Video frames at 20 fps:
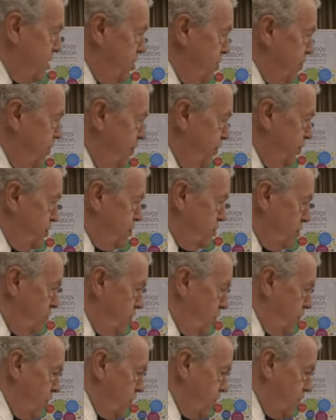you feel sort of
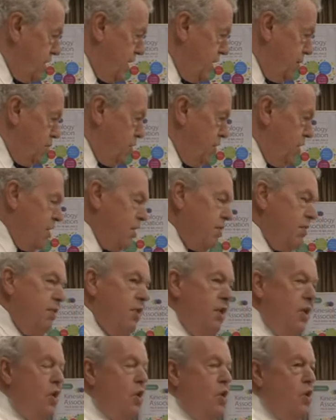not sleep well,
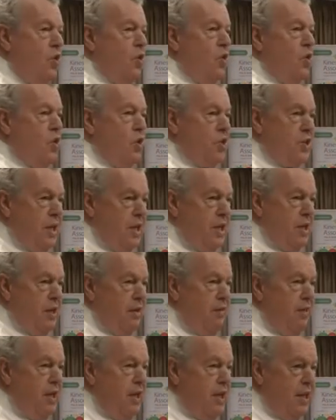or something
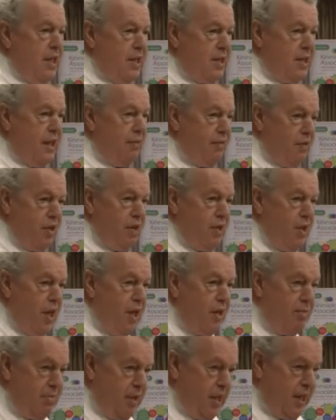you've eaten that's given you
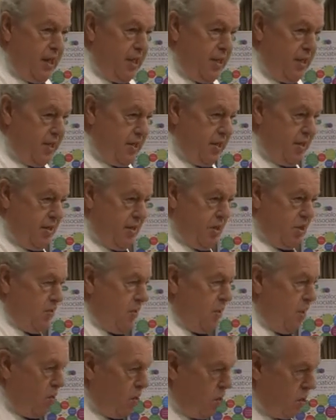nightmares? Because we
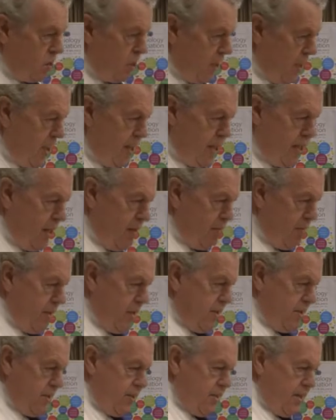don't usually get
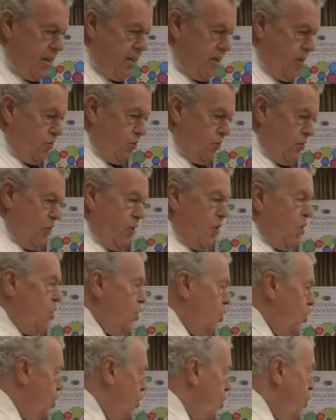nightmares as adults,
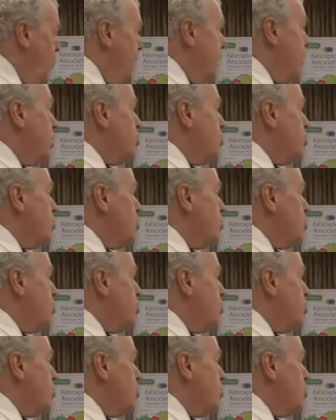or weird